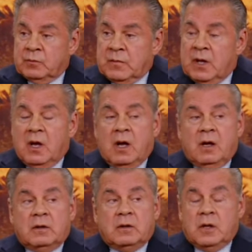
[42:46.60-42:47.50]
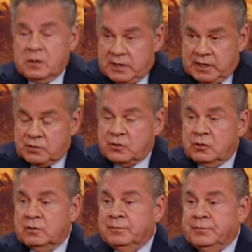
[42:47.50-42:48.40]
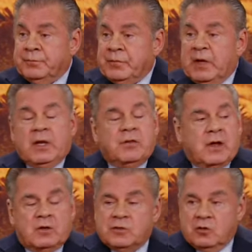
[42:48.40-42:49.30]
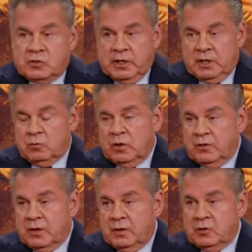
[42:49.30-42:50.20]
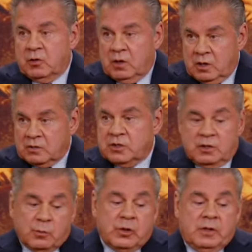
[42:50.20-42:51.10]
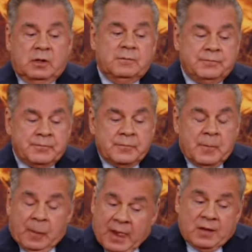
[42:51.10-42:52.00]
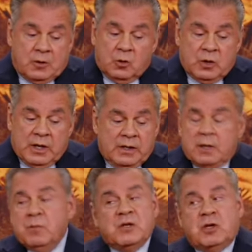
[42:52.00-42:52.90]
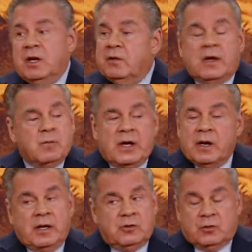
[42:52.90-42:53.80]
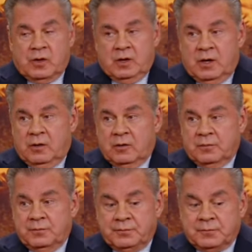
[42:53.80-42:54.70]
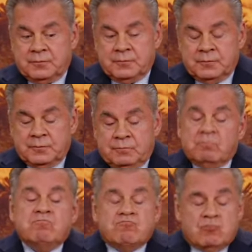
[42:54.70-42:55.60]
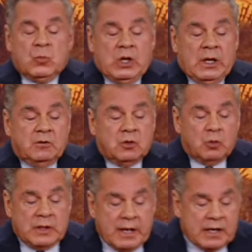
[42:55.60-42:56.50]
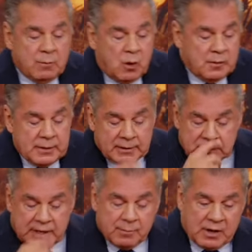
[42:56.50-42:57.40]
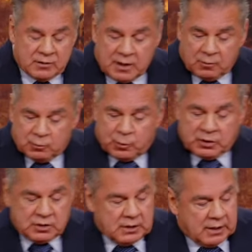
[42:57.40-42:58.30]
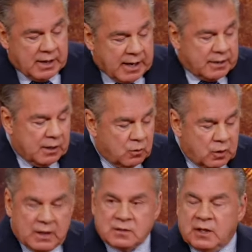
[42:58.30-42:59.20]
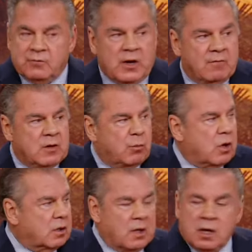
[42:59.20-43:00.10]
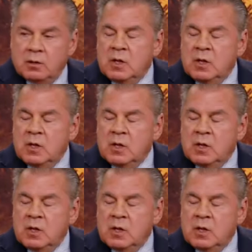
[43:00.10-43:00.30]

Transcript: uh, lung cancer, anything associated with uh, your lungs and your breathing. I said, okay, he didn't mention anything about an angel then either. Okay, so when that came on the next time I, I was preaching and I had that word, I said, if you have any lung